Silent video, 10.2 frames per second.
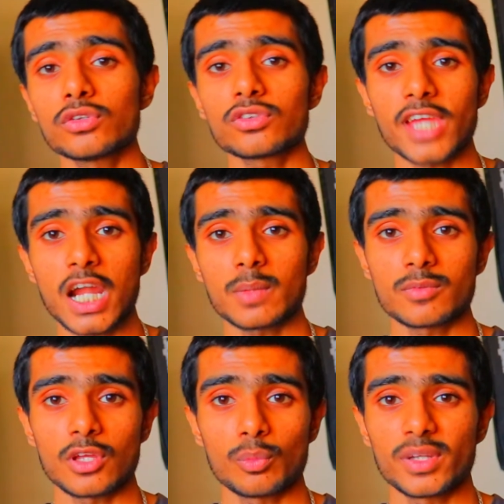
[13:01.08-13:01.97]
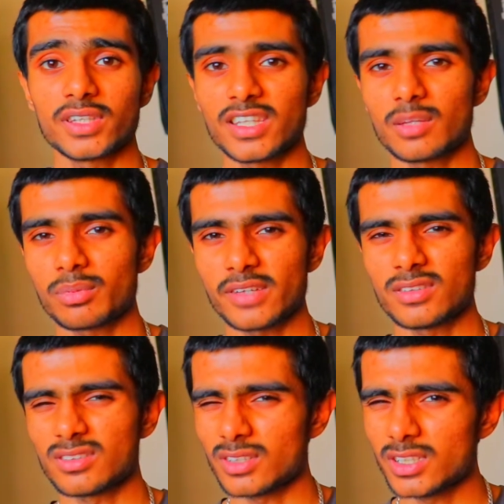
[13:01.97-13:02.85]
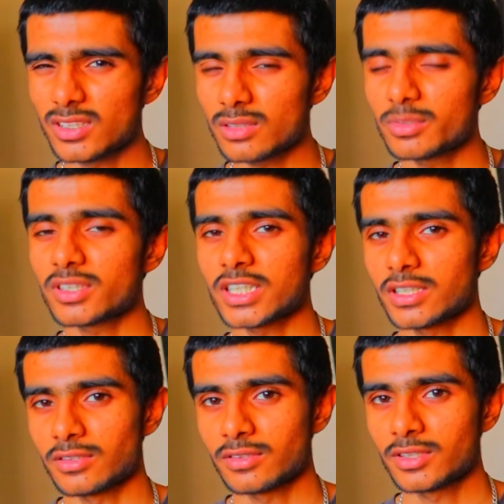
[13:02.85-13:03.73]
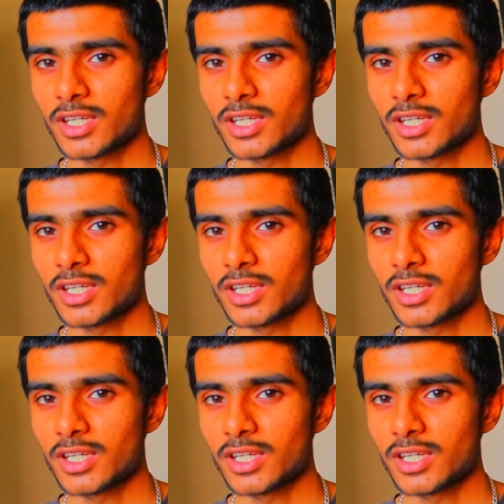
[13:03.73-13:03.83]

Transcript: use cadmium yellow, but then the price is a little bit higher.